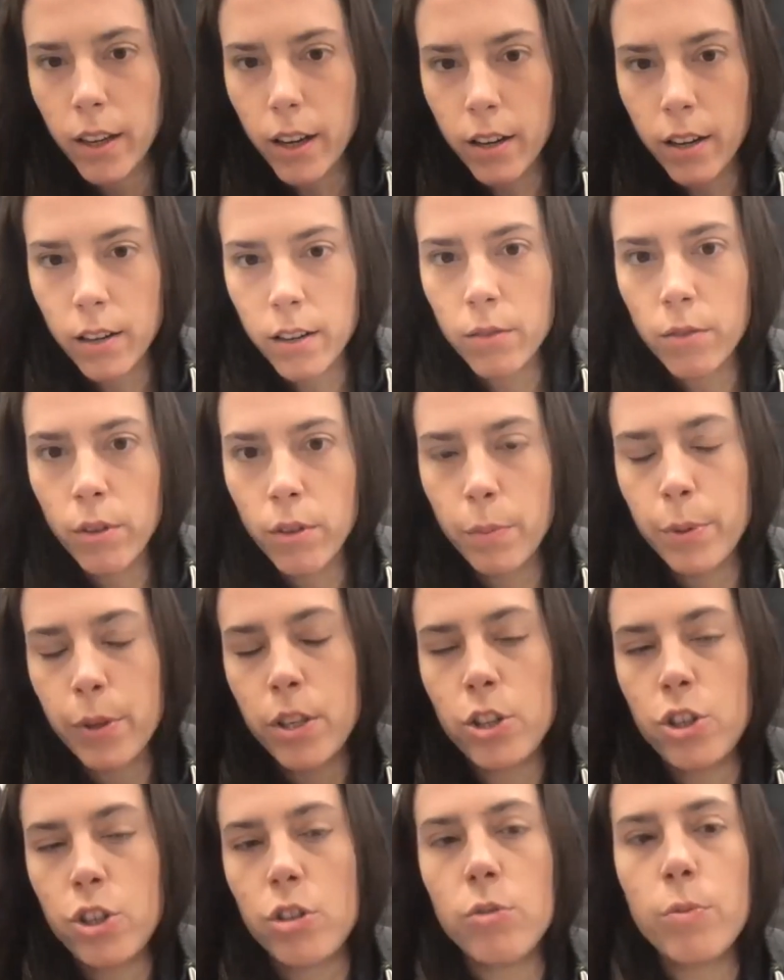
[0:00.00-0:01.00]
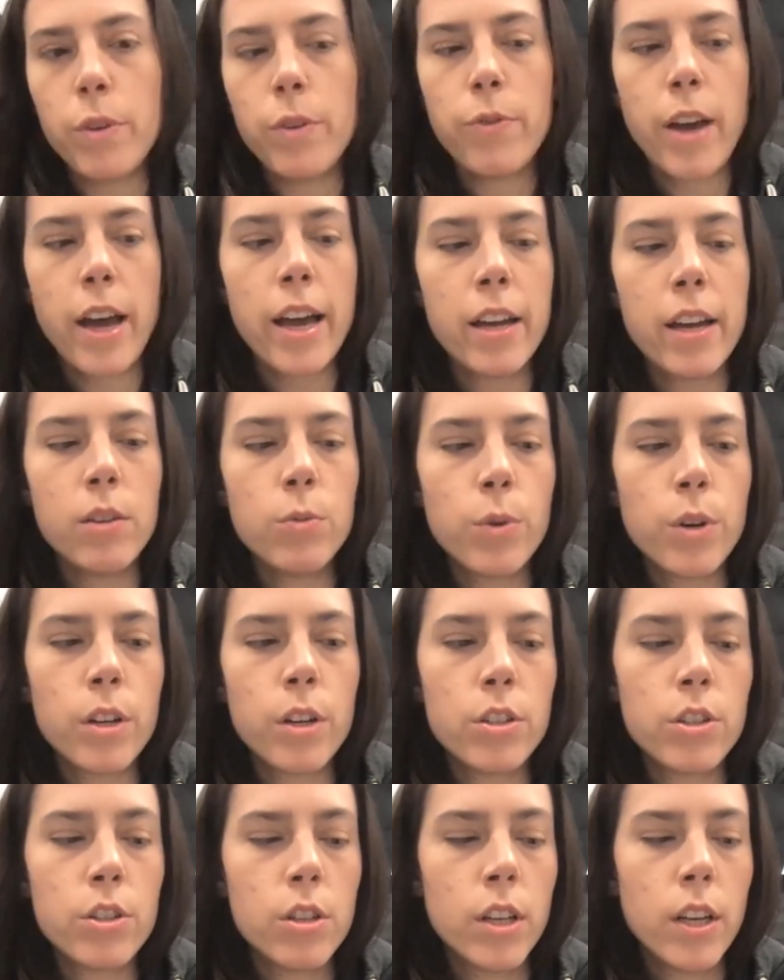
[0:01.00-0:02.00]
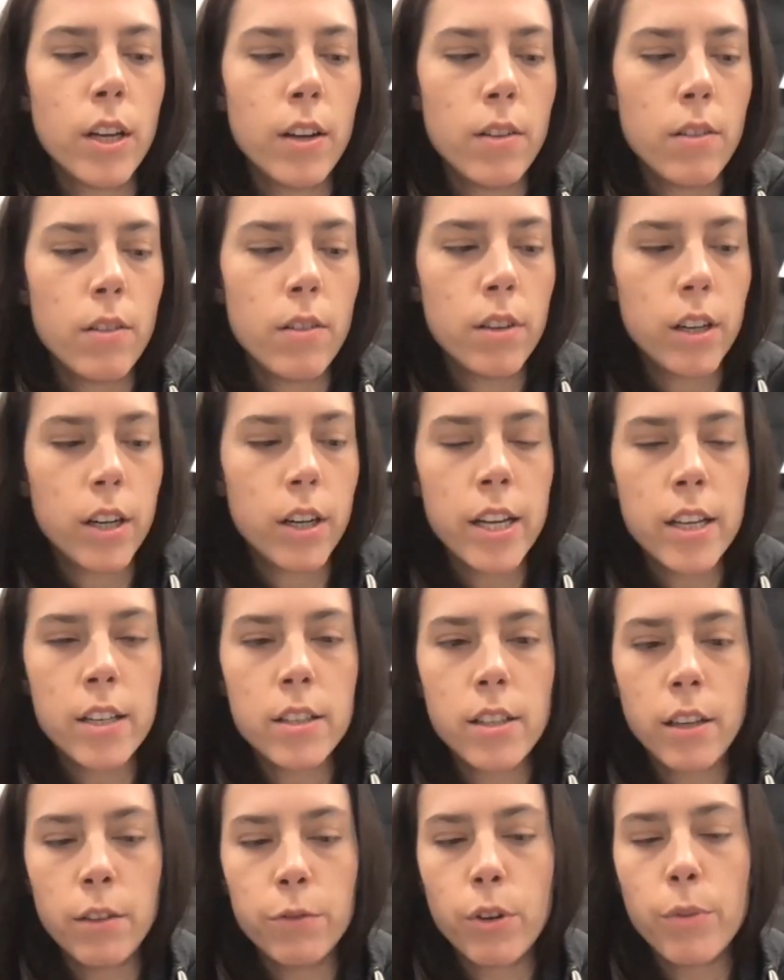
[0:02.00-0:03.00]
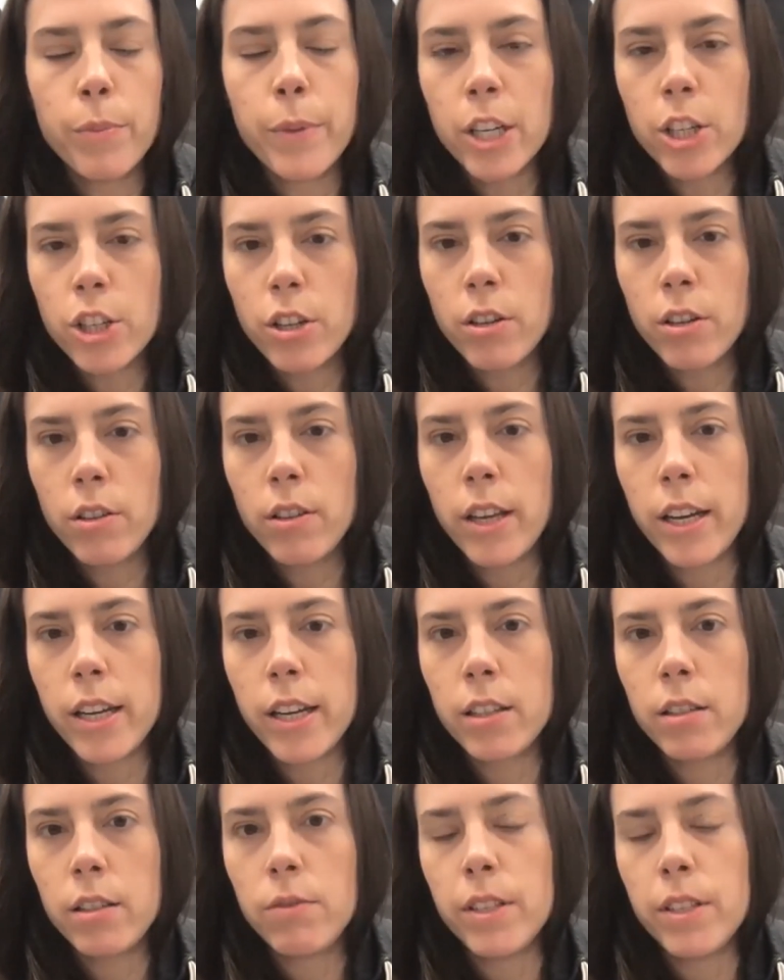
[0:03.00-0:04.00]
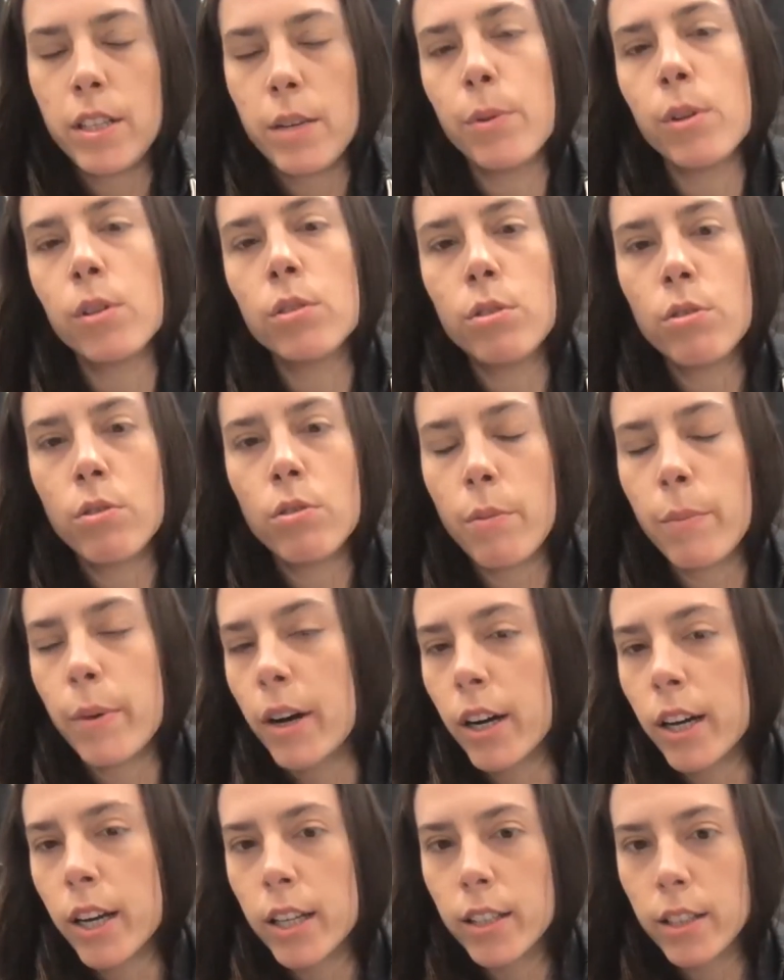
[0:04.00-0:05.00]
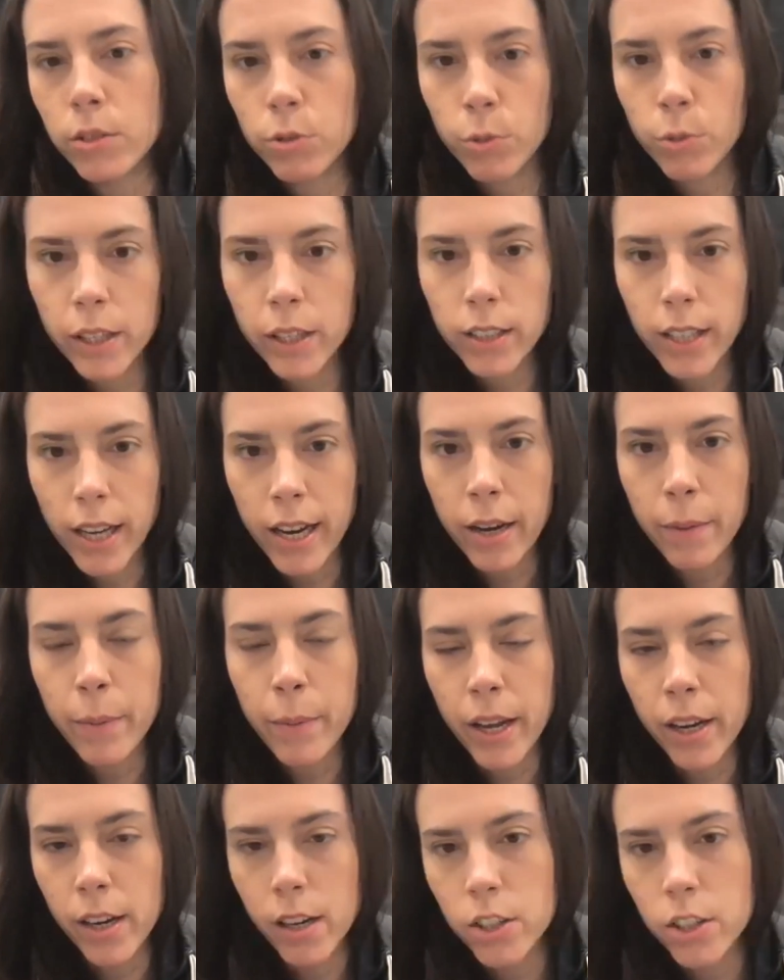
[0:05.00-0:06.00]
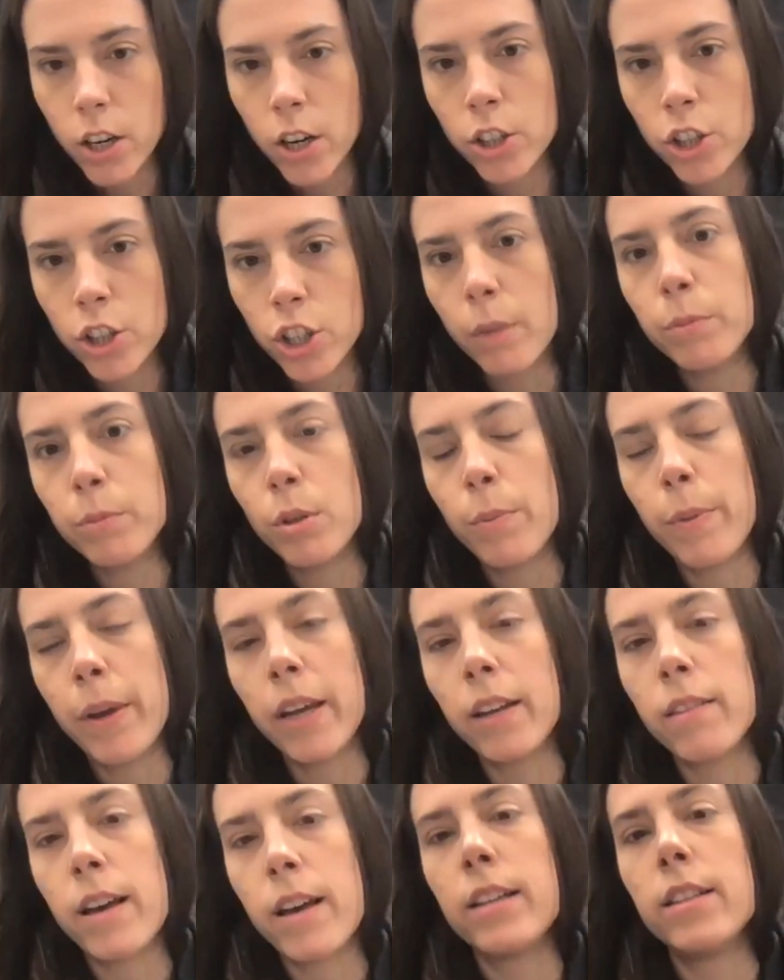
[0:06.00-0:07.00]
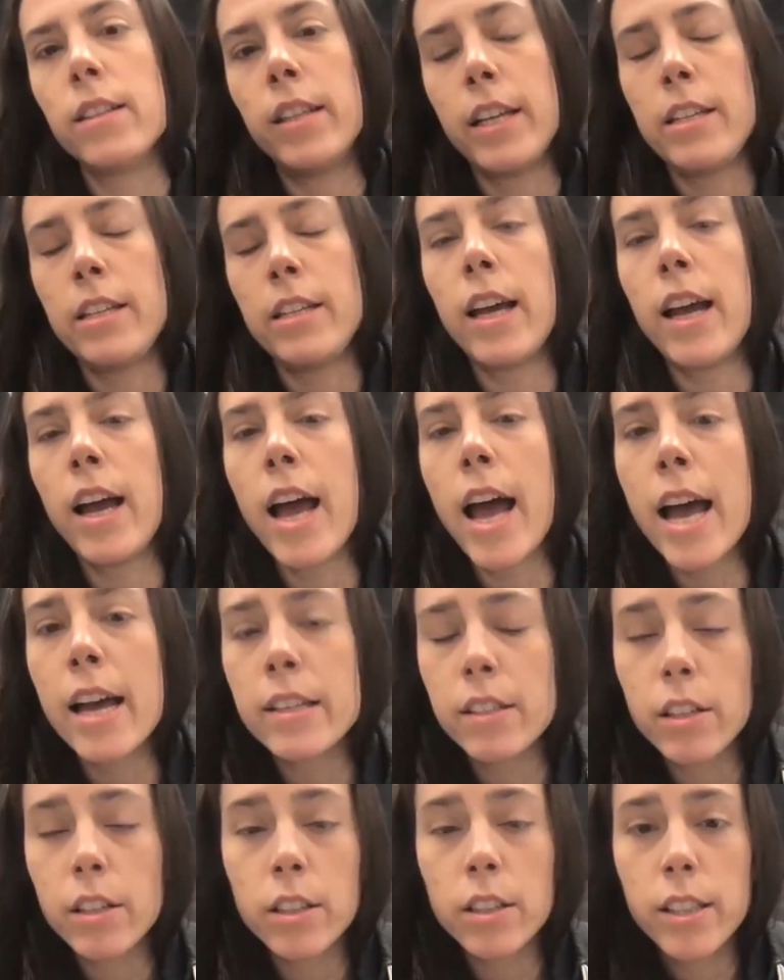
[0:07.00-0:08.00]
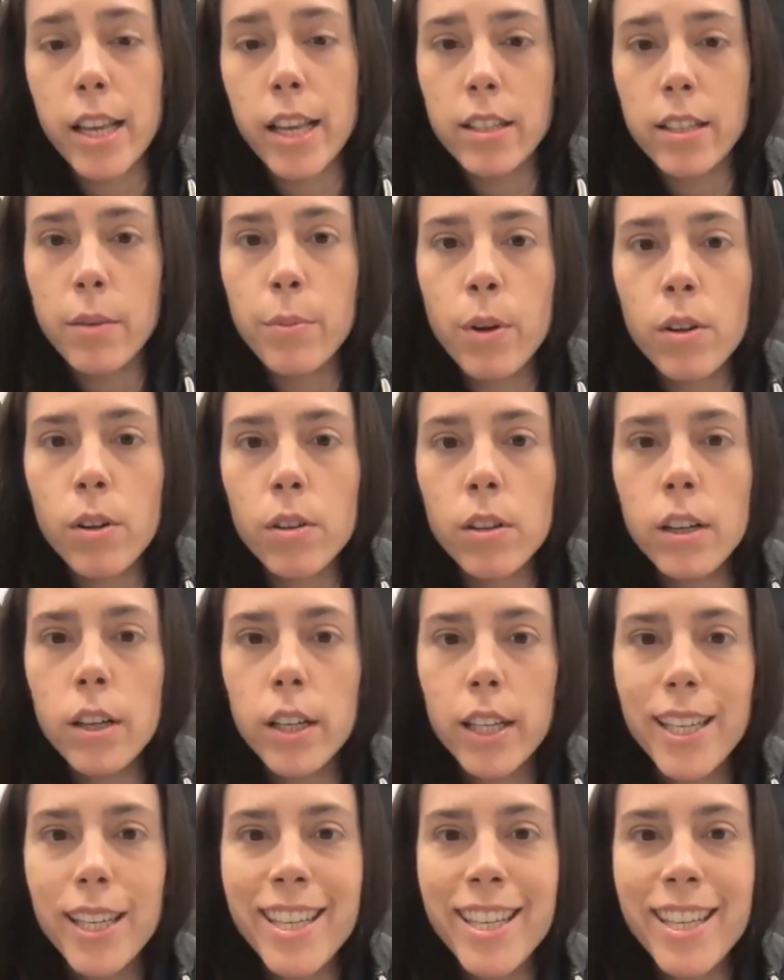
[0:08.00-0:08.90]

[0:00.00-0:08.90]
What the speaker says: The position we've had was there is information that is visible to the market in real time, and it's our job to make that data as accessible